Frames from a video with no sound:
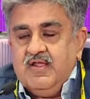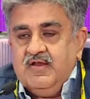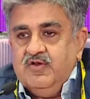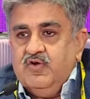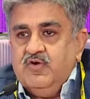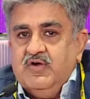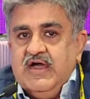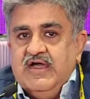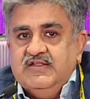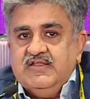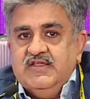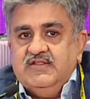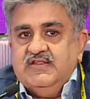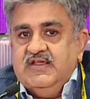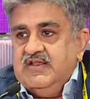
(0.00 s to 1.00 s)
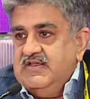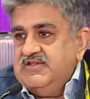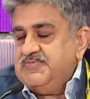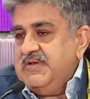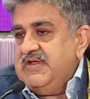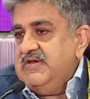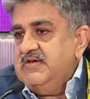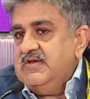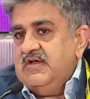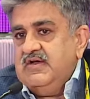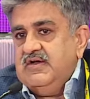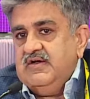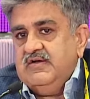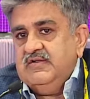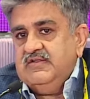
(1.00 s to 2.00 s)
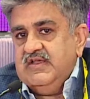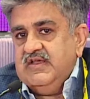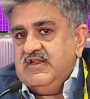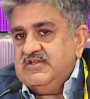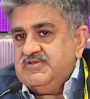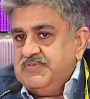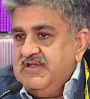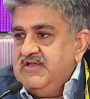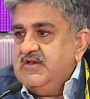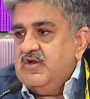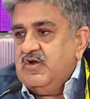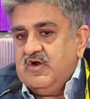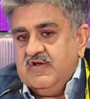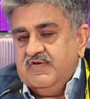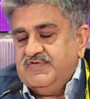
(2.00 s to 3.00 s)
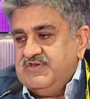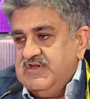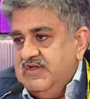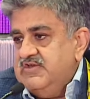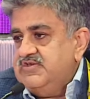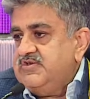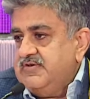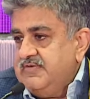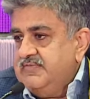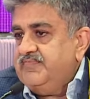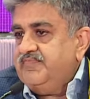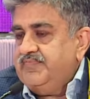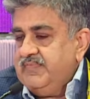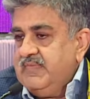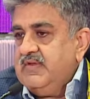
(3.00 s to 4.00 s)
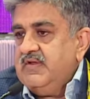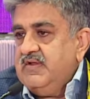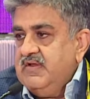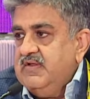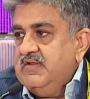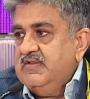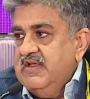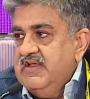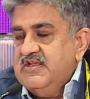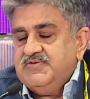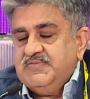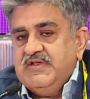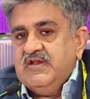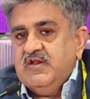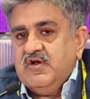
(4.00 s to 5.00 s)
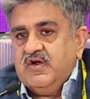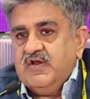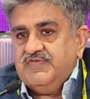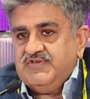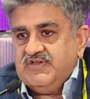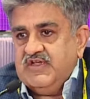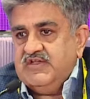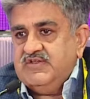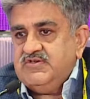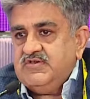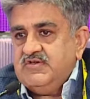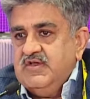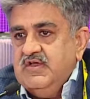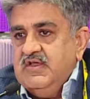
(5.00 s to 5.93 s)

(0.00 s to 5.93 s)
No, I think there has been a lot of change. There has been a lot of change.